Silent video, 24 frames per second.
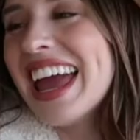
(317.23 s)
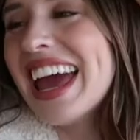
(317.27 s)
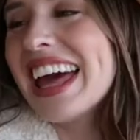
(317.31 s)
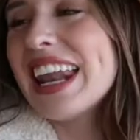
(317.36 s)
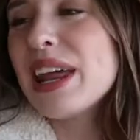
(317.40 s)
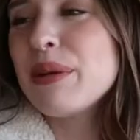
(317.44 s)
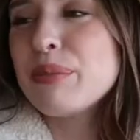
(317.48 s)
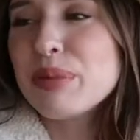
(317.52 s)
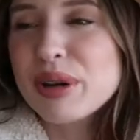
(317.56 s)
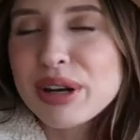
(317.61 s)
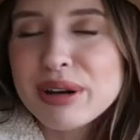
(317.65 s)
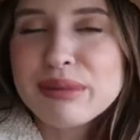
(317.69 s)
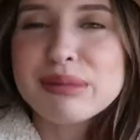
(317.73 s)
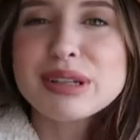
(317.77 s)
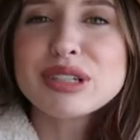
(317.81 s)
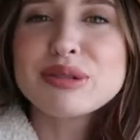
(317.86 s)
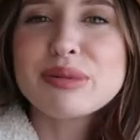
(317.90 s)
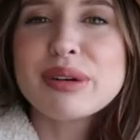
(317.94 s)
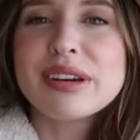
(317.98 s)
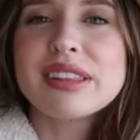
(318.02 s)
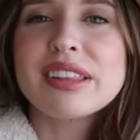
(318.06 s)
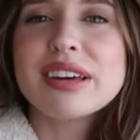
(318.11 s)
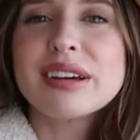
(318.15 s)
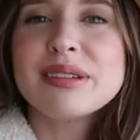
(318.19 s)
and I pretty much
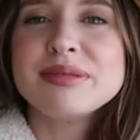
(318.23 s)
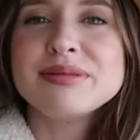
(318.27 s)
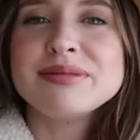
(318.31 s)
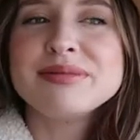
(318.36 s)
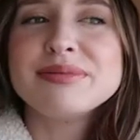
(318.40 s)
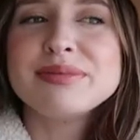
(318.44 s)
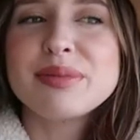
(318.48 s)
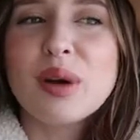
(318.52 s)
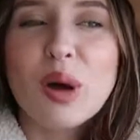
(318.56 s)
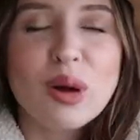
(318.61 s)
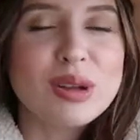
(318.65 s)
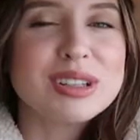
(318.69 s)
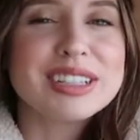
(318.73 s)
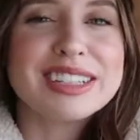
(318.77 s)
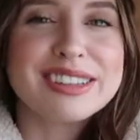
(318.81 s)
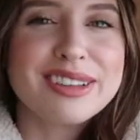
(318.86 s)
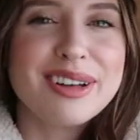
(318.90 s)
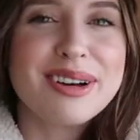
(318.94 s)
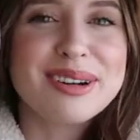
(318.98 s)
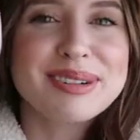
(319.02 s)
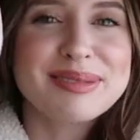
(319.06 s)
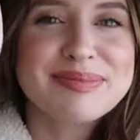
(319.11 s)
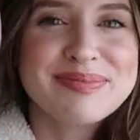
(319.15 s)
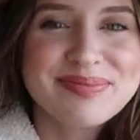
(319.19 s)
wear them all day
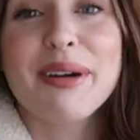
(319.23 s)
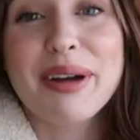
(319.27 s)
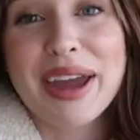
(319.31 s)
long.